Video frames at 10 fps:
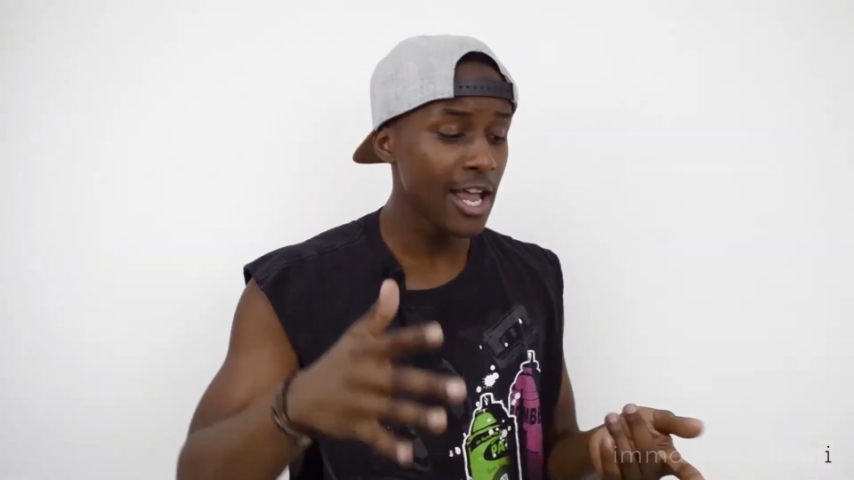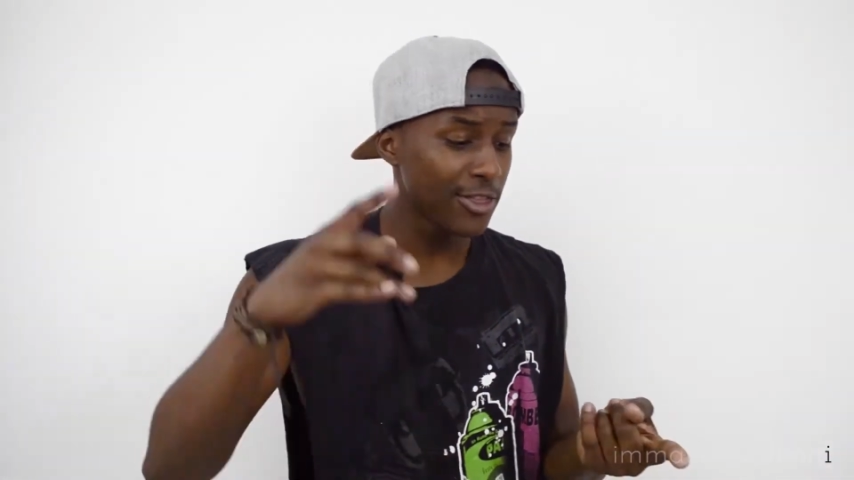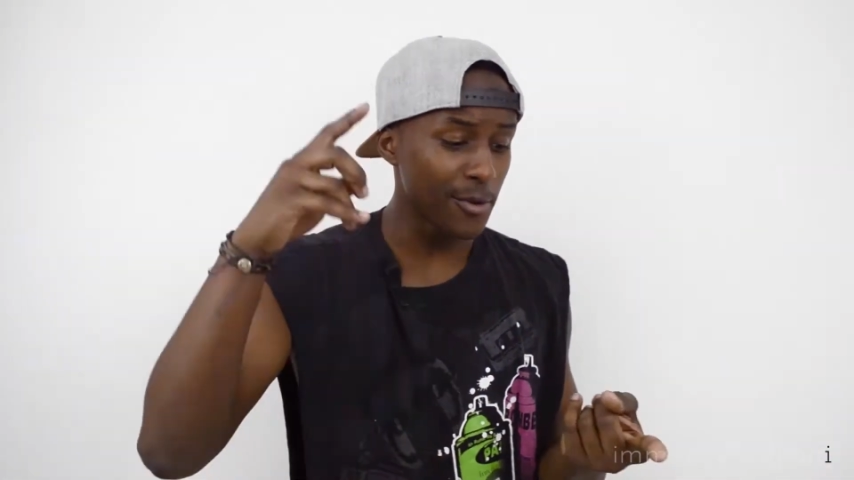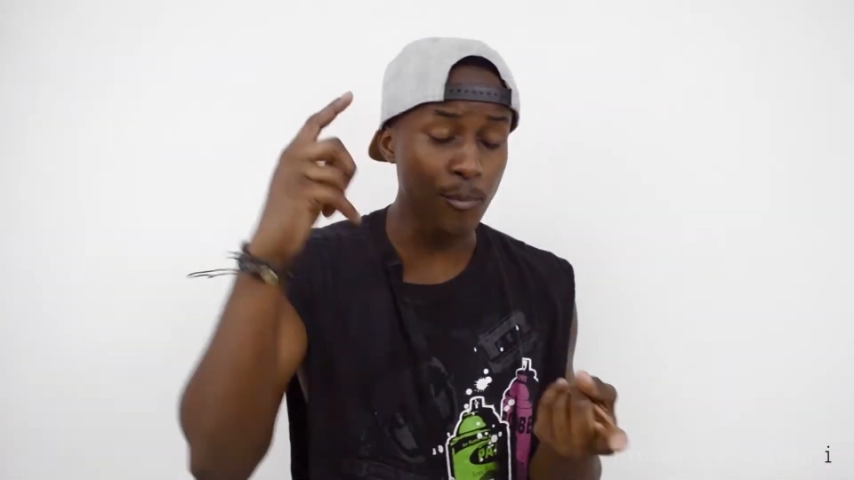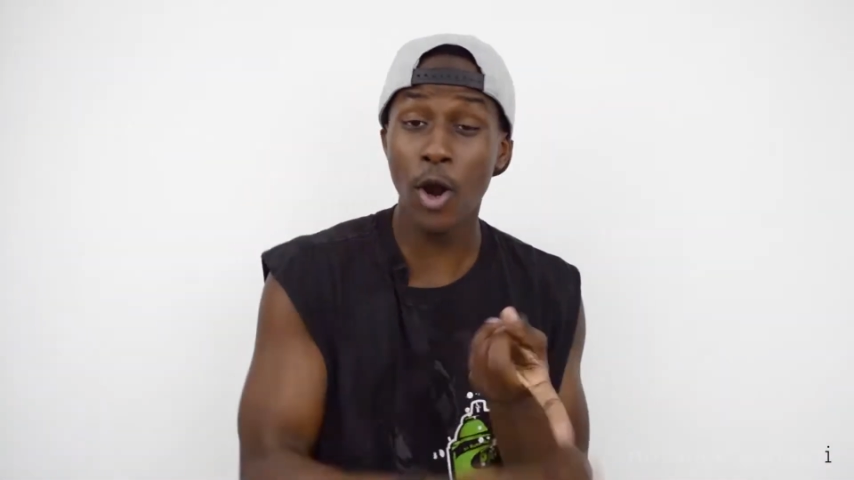
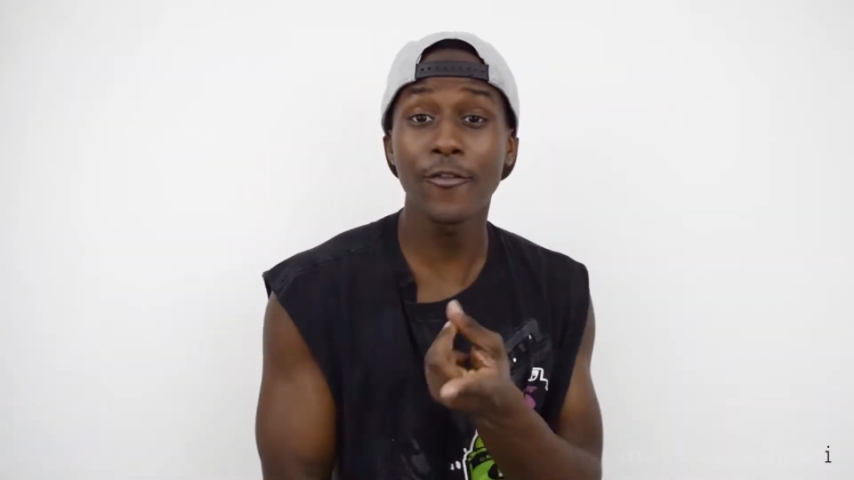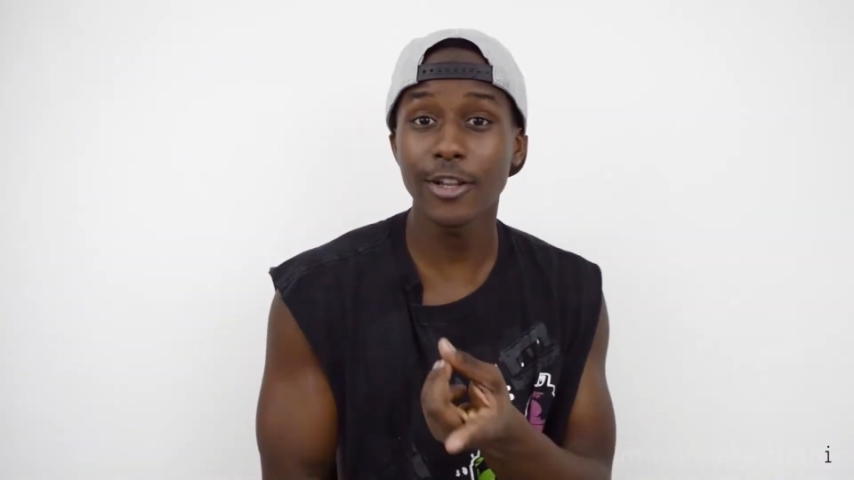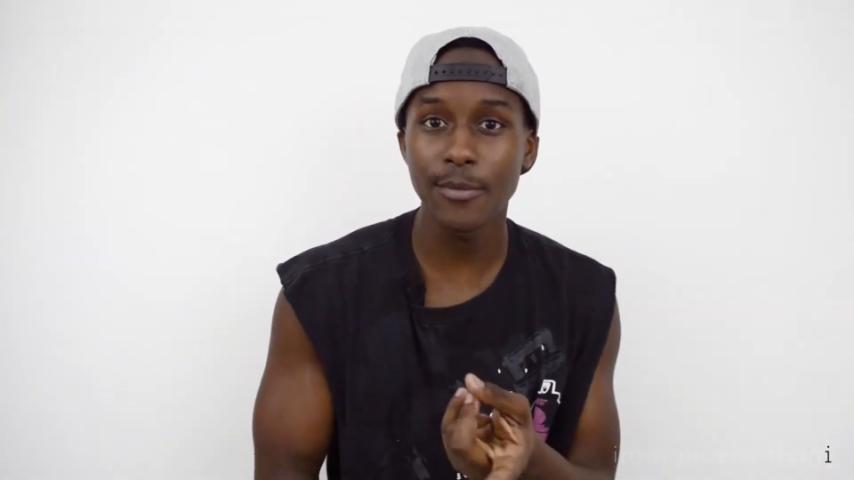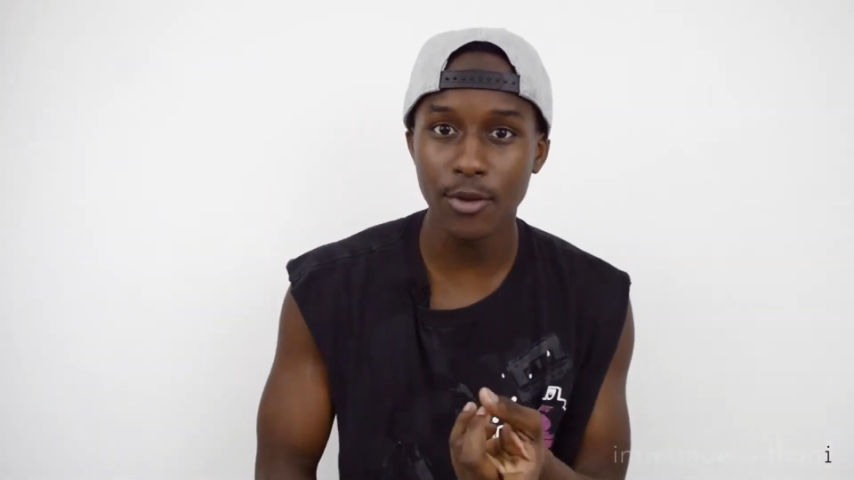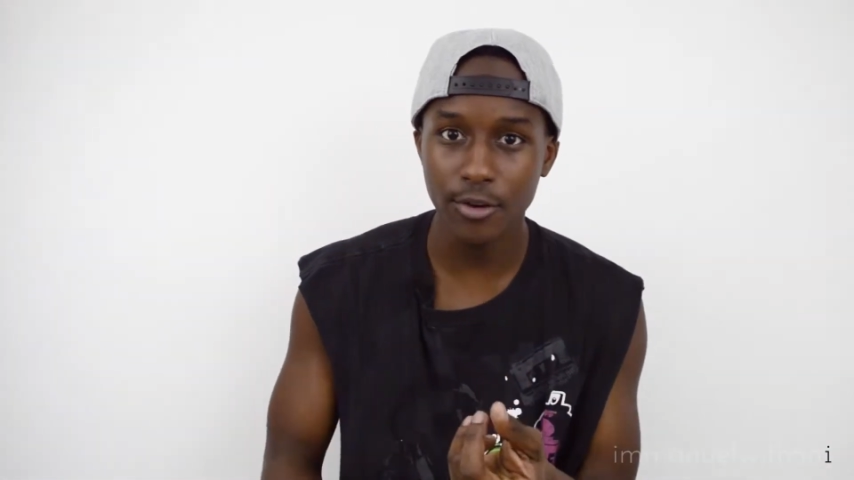They're
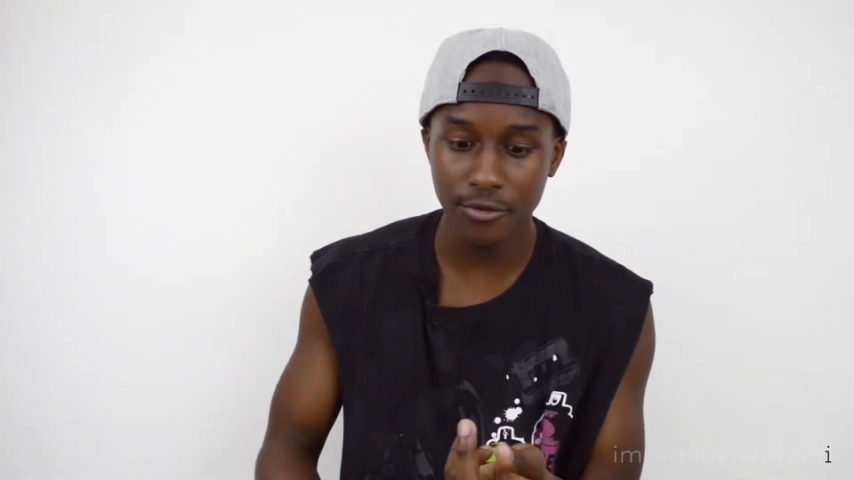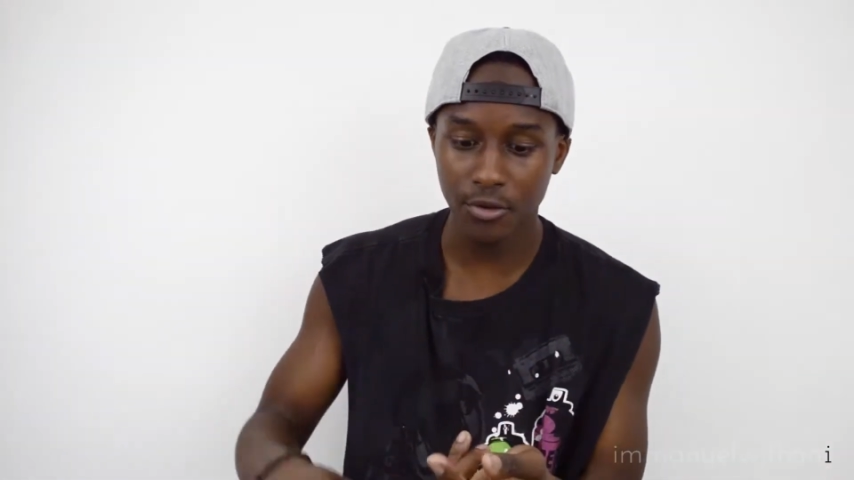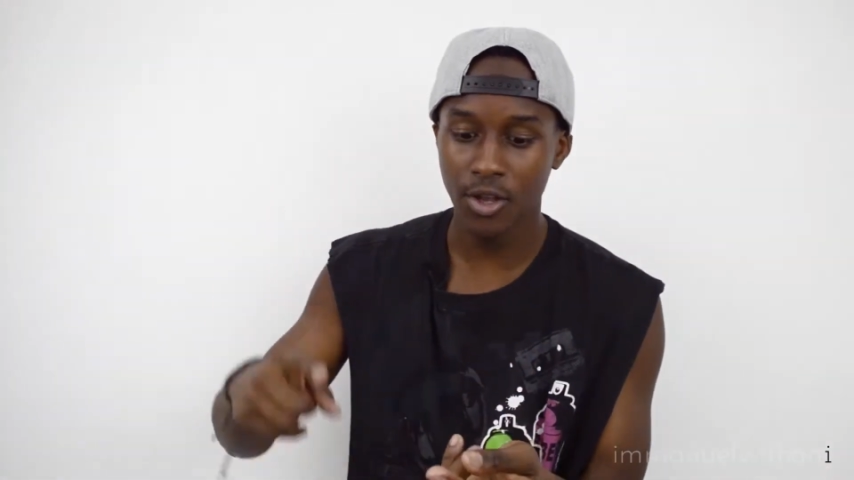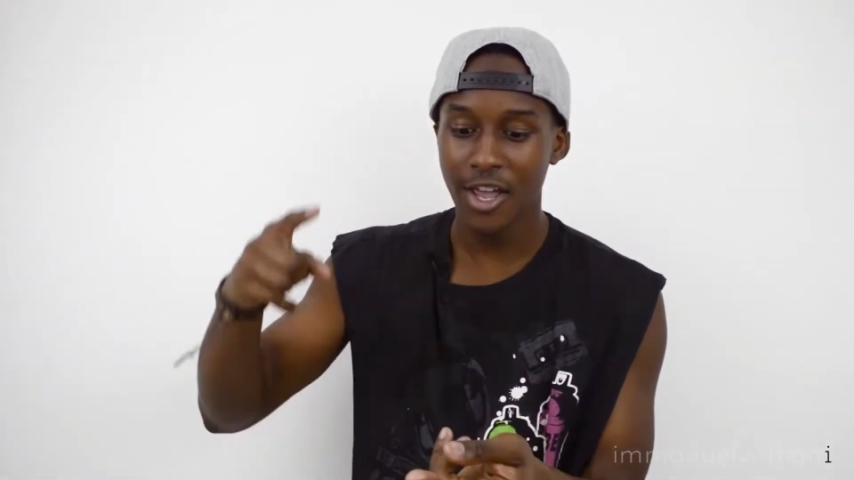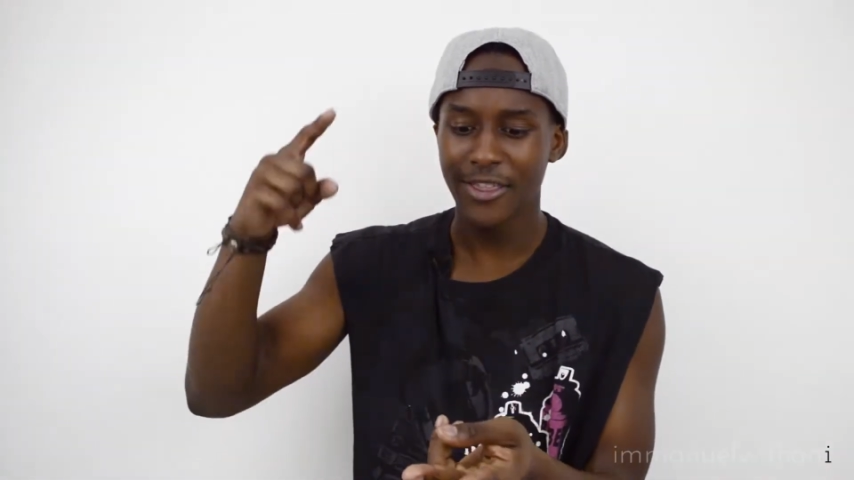perfectly beautiful.